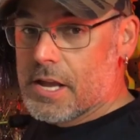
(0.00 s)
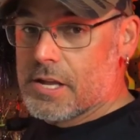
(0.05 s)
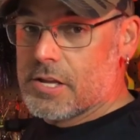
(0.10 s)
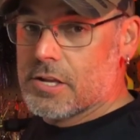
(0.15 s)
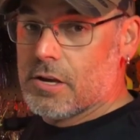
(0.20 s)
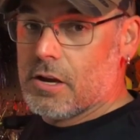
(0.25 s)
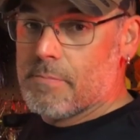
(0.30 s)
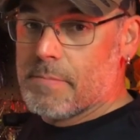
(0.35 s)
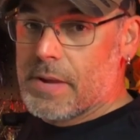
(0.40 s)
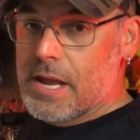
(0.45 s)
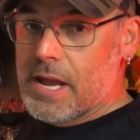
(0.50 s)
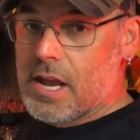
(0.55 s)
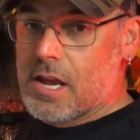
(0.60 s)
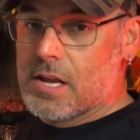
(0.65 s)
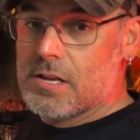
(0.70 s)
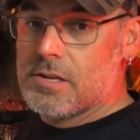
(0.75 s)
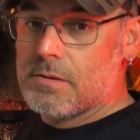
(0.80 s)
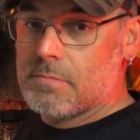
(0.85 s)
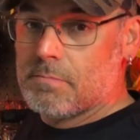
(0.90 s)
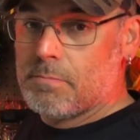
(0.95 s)
your
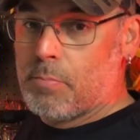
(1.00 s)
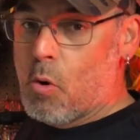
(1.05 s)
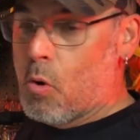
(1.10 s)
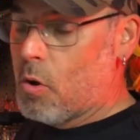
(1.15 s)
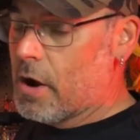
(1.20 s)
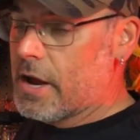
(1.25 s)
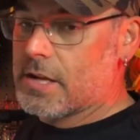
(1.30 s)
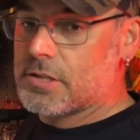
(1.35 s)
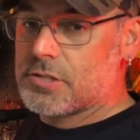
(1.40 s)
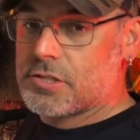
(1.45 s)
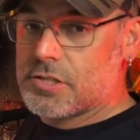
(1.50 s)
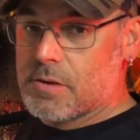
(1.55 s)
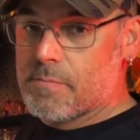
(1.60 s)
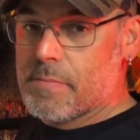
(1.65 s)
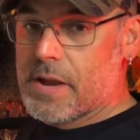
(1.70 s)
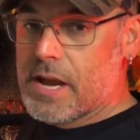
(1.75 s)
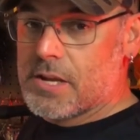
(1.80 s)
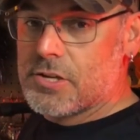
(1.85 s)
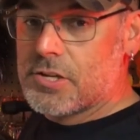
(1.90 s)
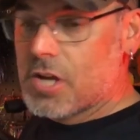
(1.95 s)
main points, your
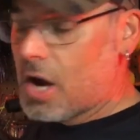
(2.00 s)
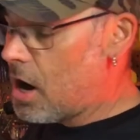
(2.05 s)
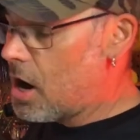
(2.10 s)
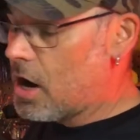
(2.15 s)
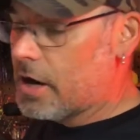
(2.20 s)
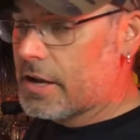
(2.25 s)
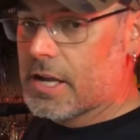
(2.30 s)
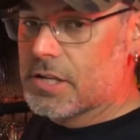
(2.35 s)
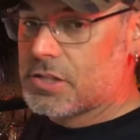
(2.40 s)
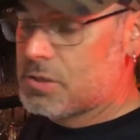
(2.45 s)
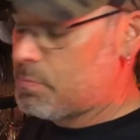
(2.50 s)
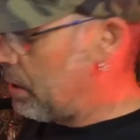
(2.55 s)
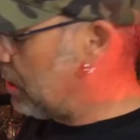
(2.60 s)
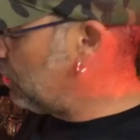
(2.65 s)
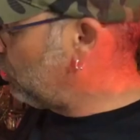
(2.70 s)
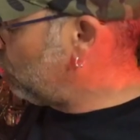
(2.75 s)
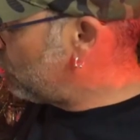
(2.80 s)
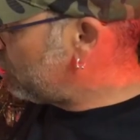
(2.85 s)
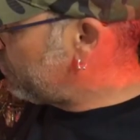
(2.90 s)
main targets, but look